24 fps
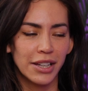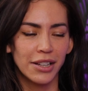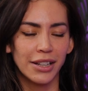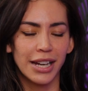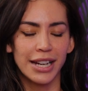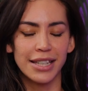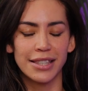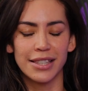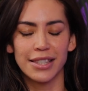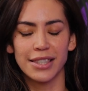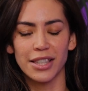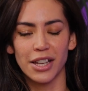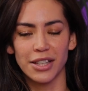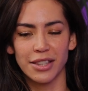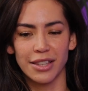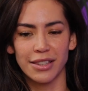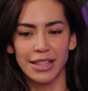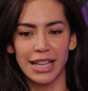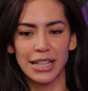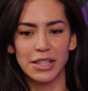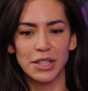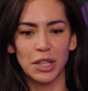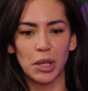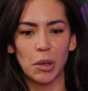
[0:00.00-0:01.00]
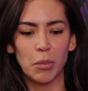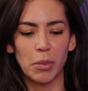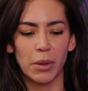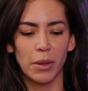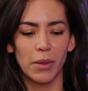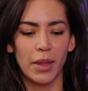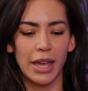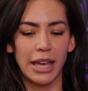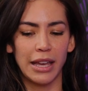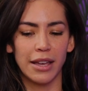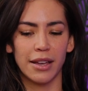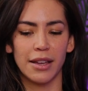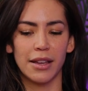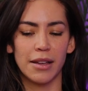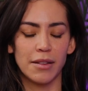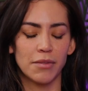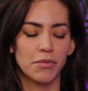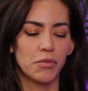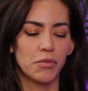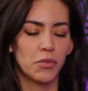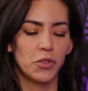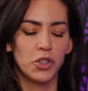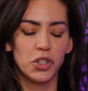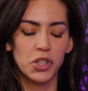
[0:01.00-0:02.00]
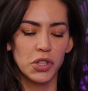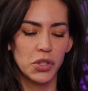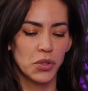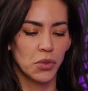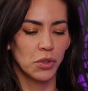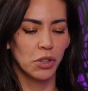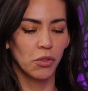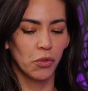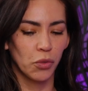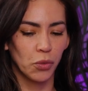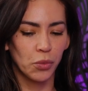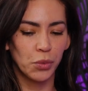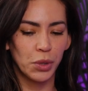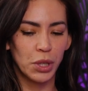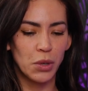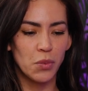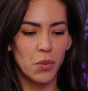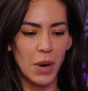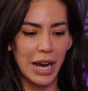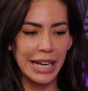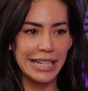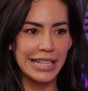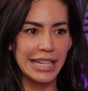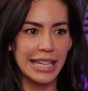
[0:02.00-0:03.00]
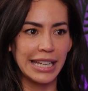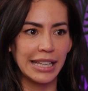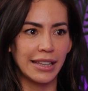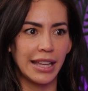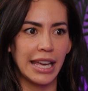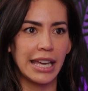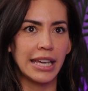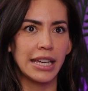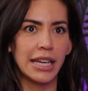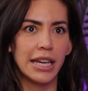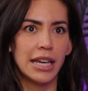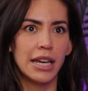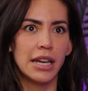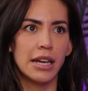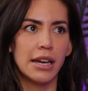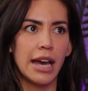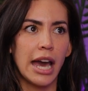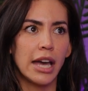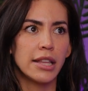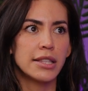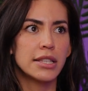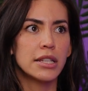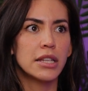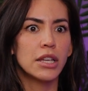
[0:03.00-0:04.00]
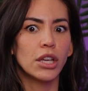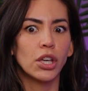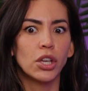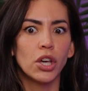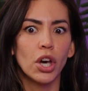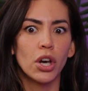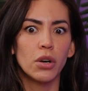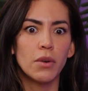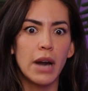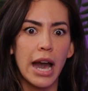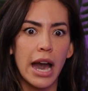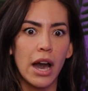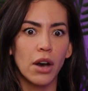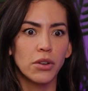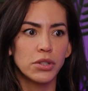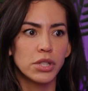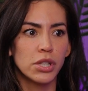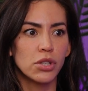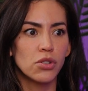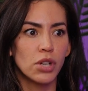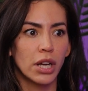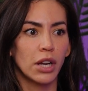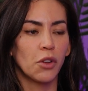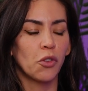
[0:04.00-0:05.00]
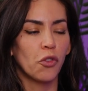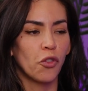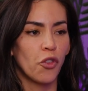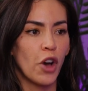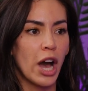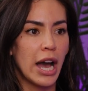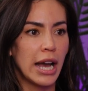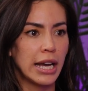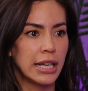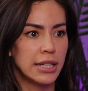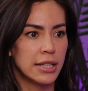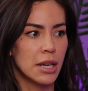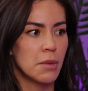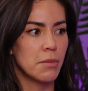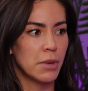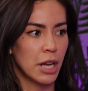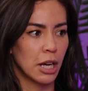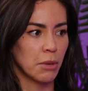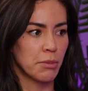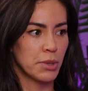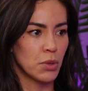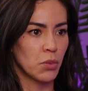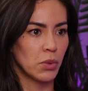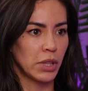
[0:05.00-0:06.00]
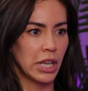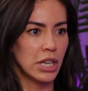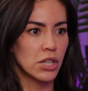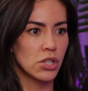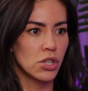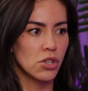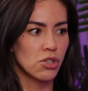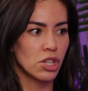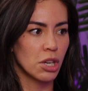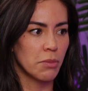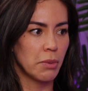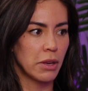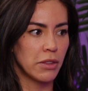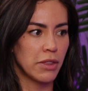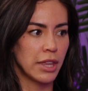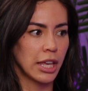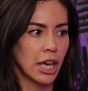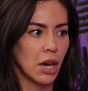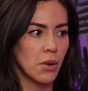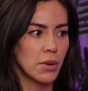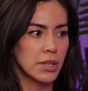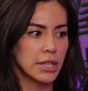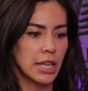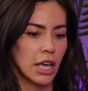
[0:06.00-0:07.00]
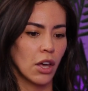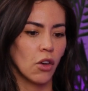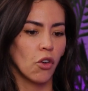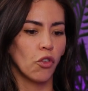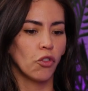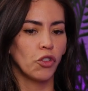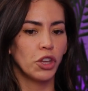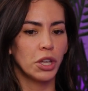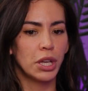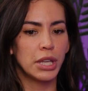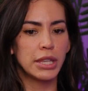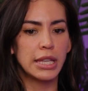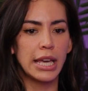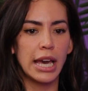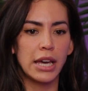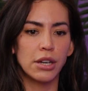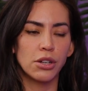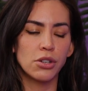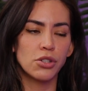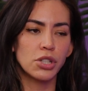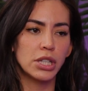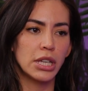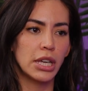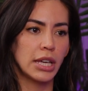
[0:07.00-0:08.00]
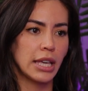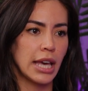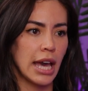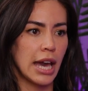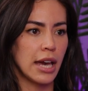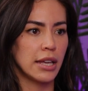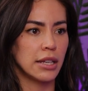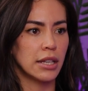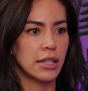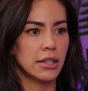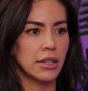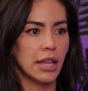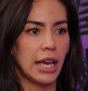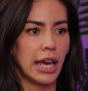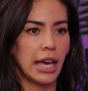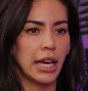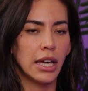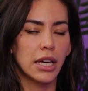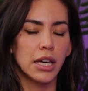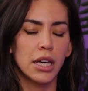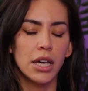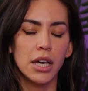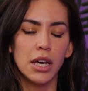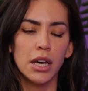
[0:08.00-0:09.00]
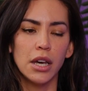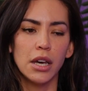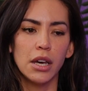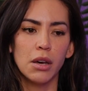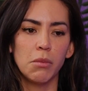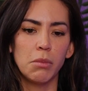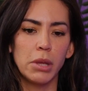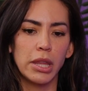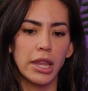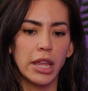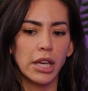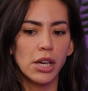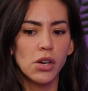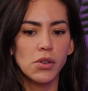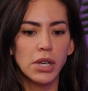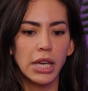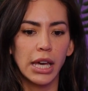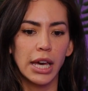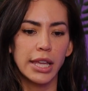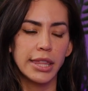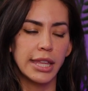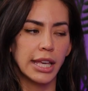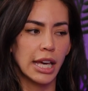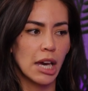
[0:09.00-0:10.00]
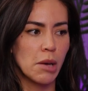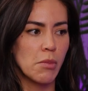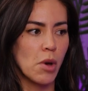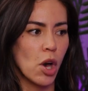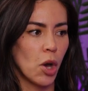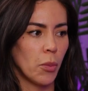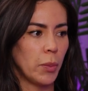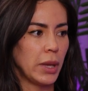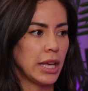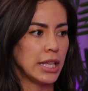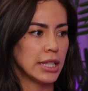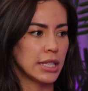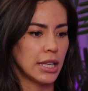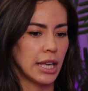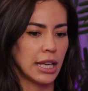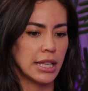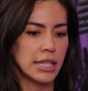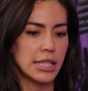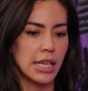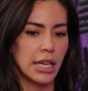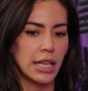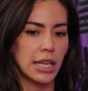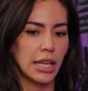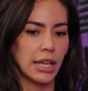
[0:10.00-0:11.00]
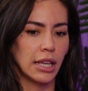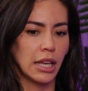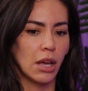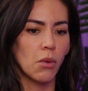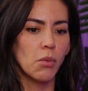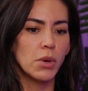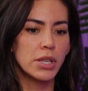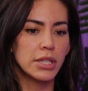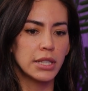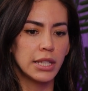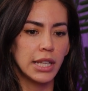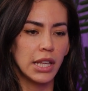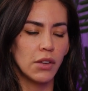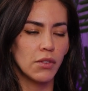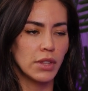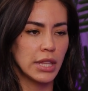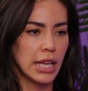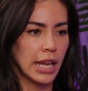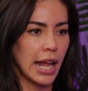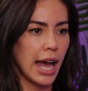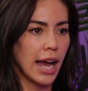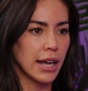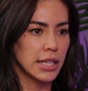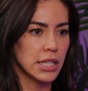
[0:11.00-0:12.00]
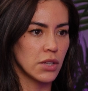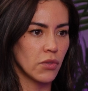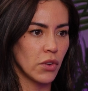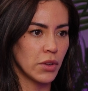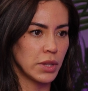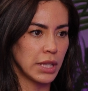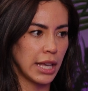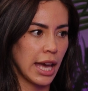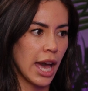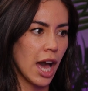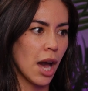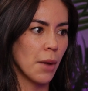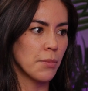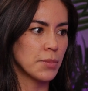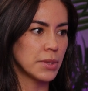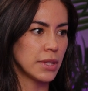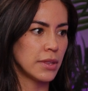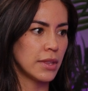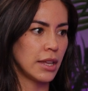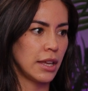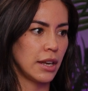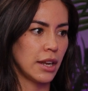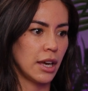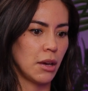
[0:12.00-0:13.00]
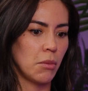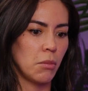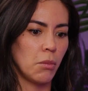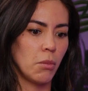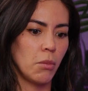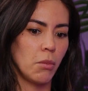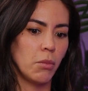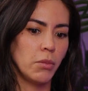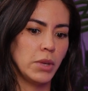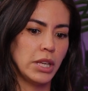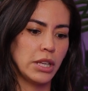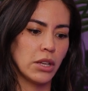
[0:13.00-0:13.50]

your guys' thoughts on that too, but like just sort of rewinding, like I didn't go out to try to find a monogamous relationship. I think I was like feeling the energy again and like being like, okay, I think I'm open to like dating. And I wasn't even that active on the apps. And then